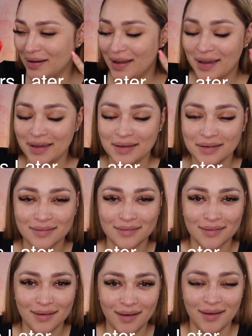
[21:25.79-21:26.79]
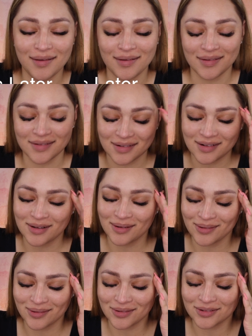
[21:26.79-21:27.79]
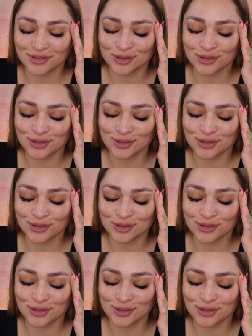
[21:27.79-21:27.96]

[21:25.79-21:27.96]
Like, I literally look